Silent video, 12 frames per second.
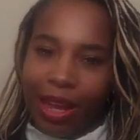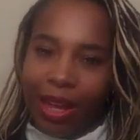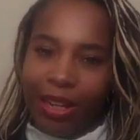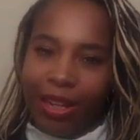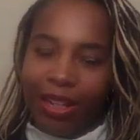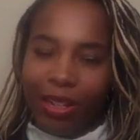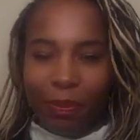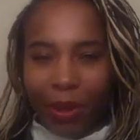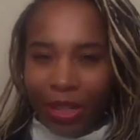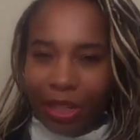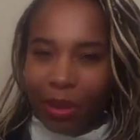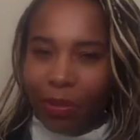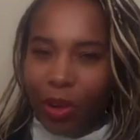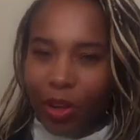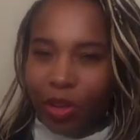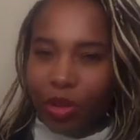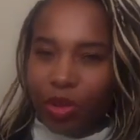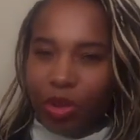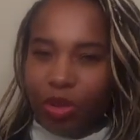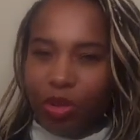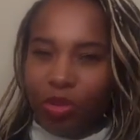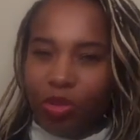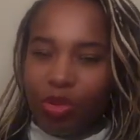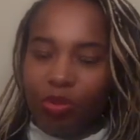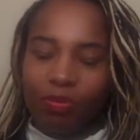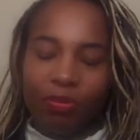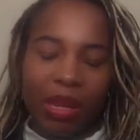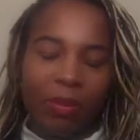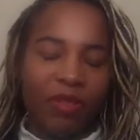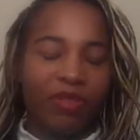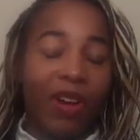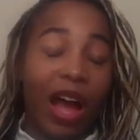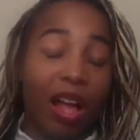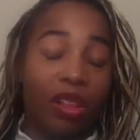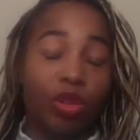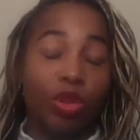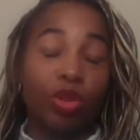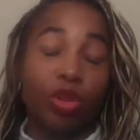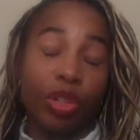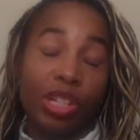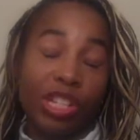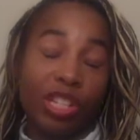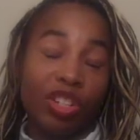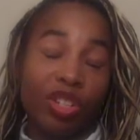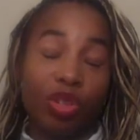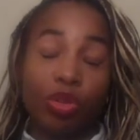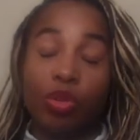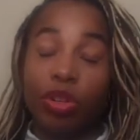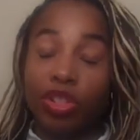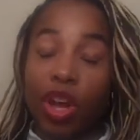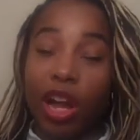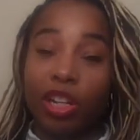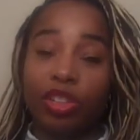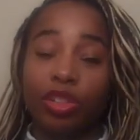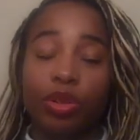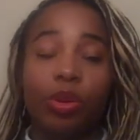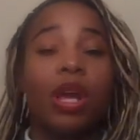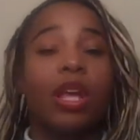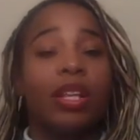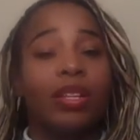And depending upon who you maybe followed or listened to or talked to,